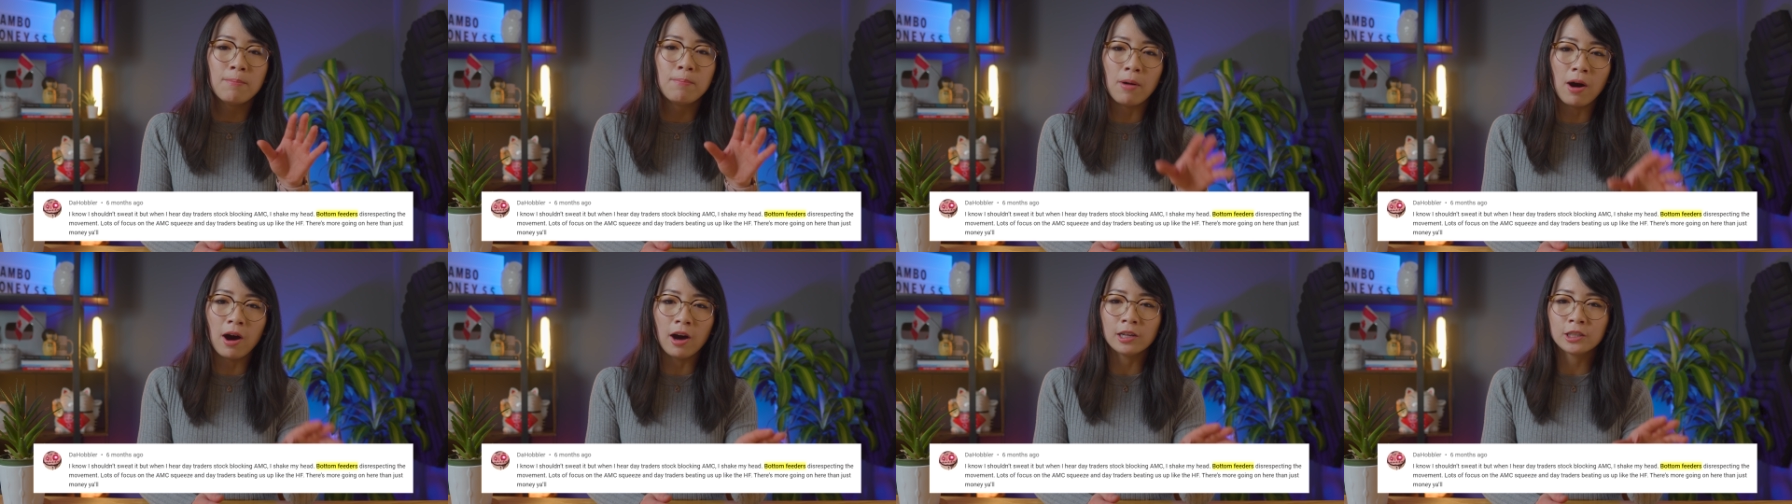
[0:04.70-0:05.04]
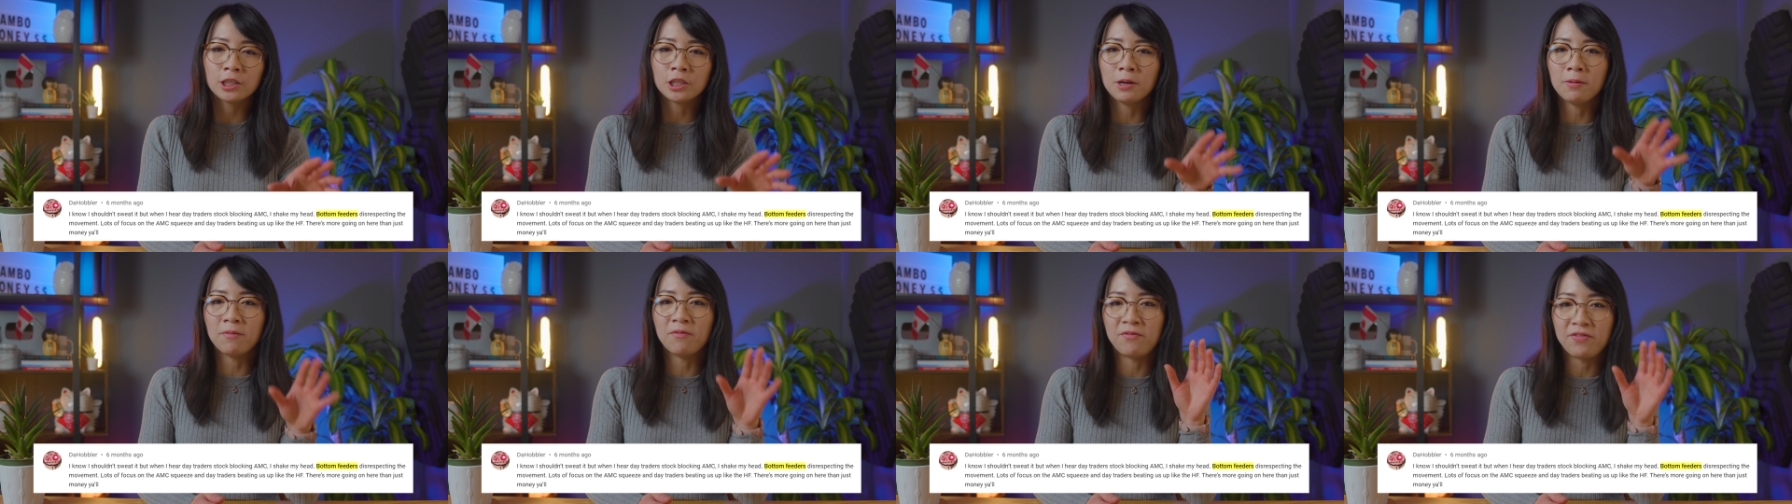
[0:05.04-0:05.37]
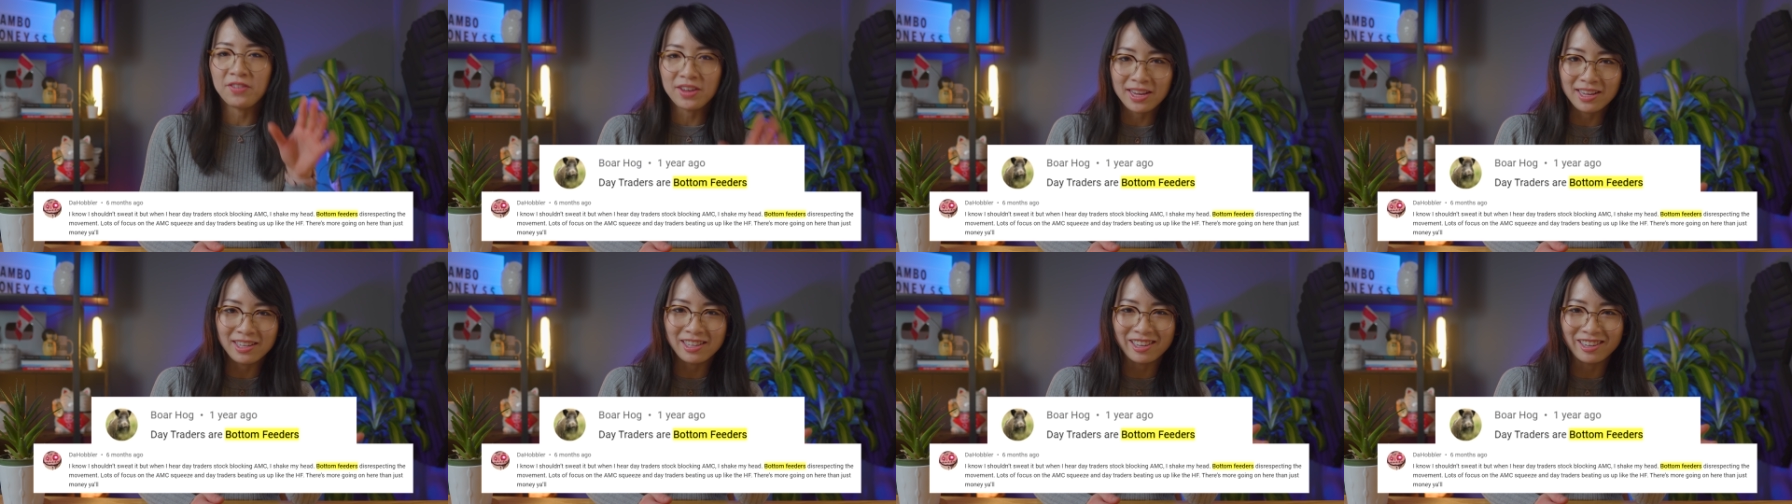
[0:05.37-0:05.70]
bottom
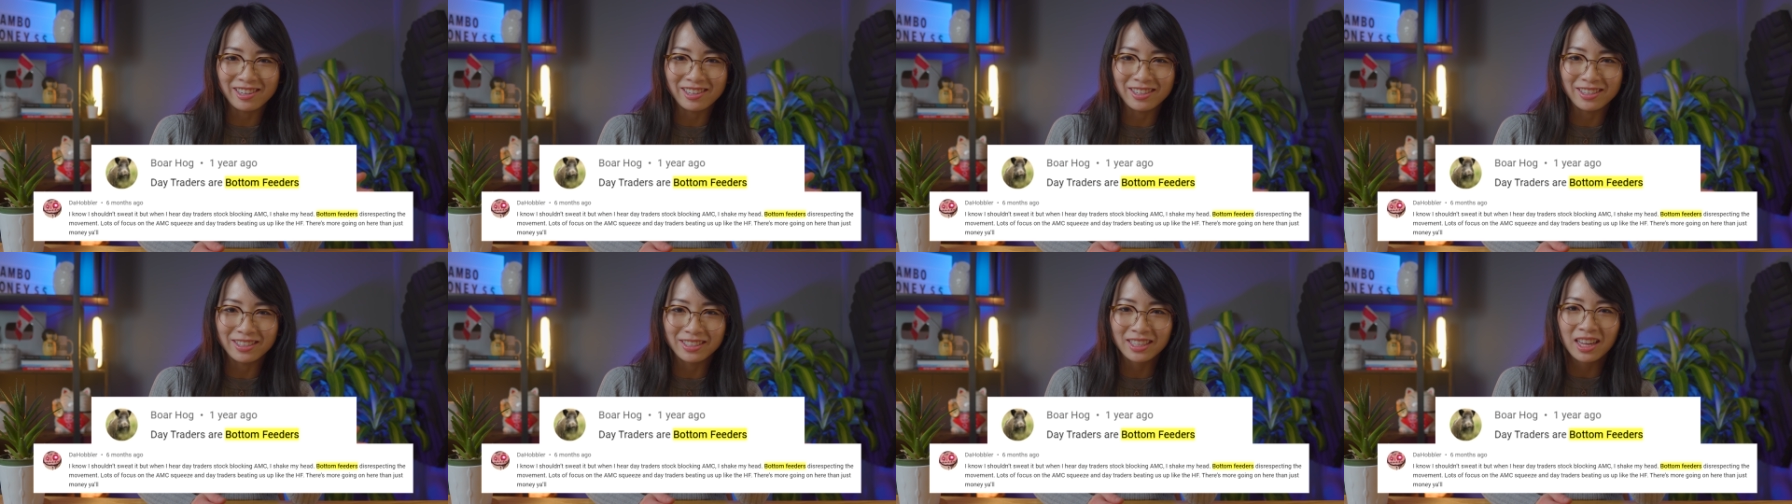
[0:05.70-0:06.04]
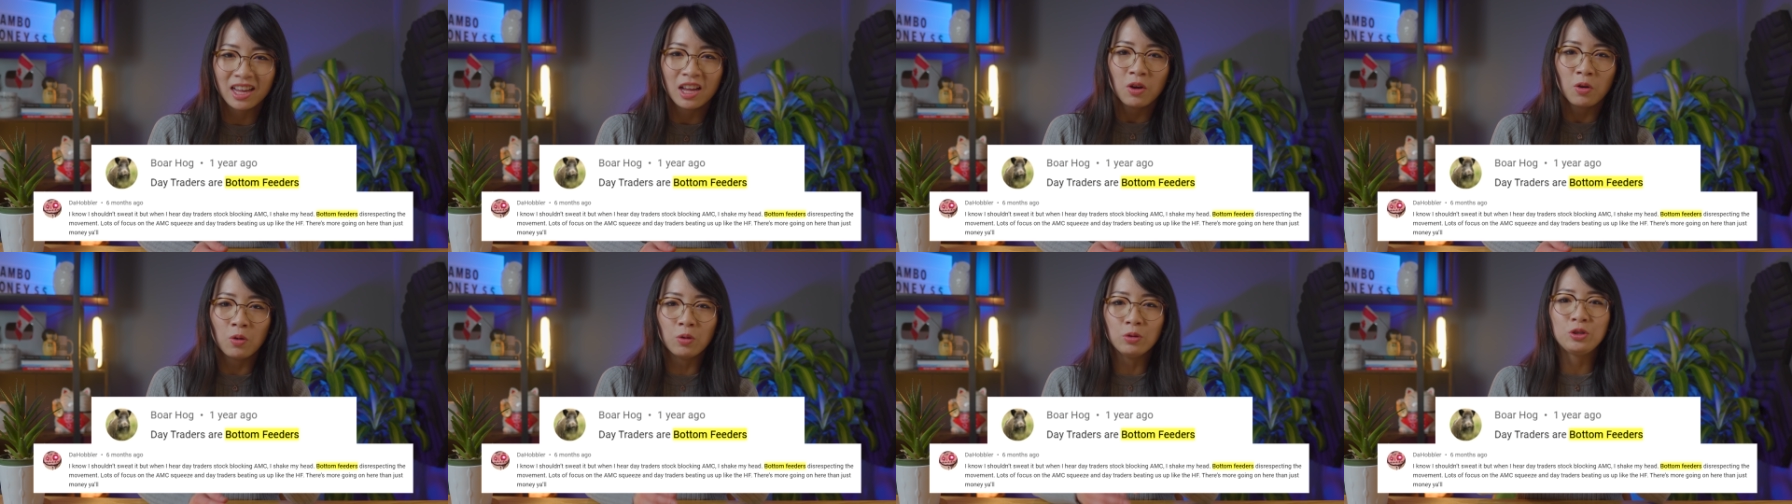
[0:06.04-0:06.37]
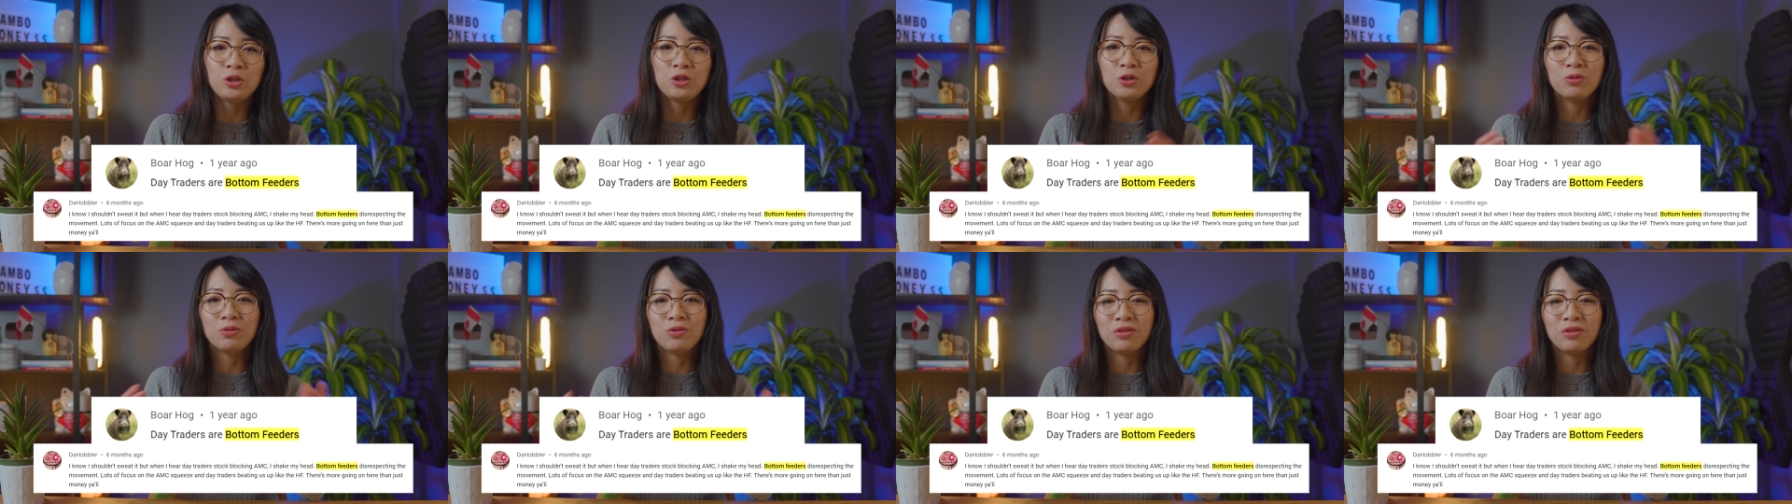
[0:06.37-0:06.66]
feeders who do